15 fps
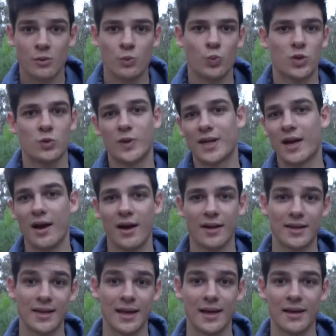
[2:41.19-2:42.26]
which we
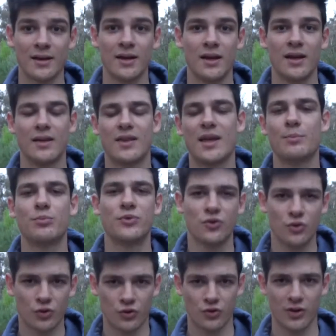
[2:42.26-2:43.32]
can't get in that
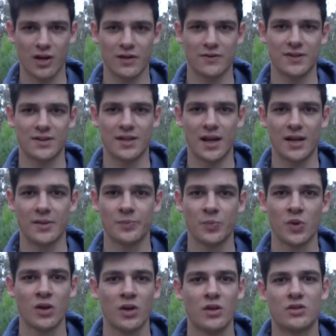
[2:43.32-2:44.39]
pure creative state.
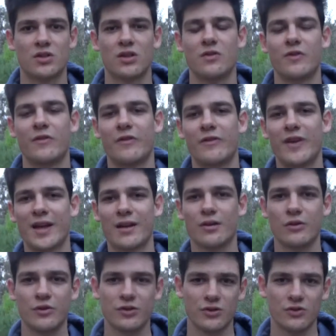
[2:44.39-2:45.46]
So if you've ever had a
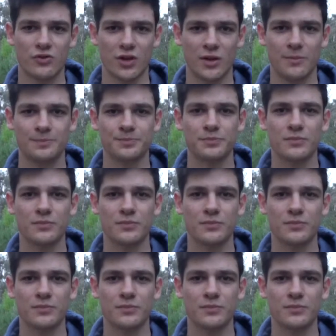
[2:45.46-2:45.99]
lucid dream,